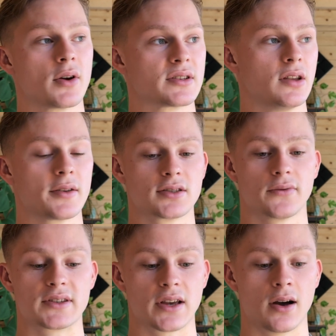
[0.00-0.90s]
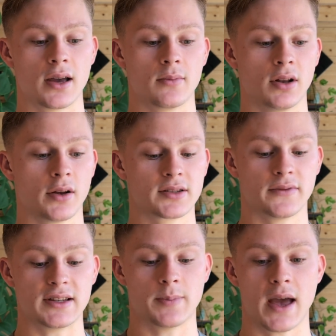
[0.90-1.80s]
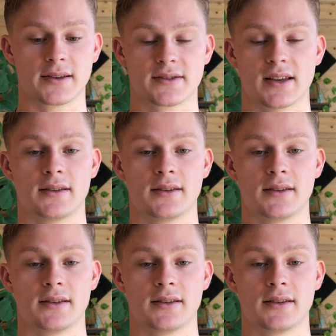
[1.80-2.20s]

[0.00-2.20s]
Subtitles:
because lots of the time, lots of these pests